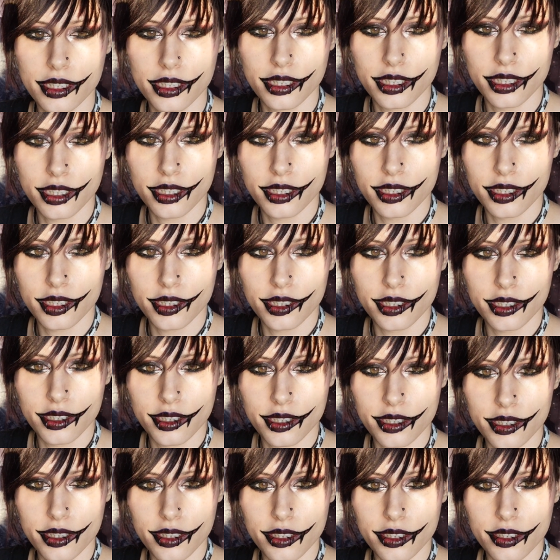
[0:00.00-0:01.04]

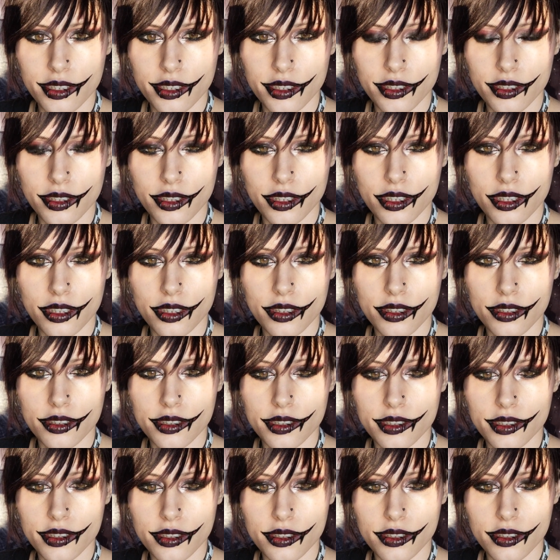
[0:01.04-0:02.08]

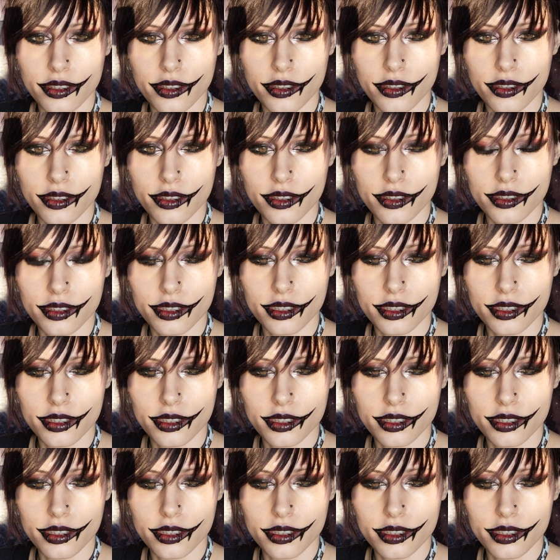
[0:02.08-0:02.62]
(no one is talking)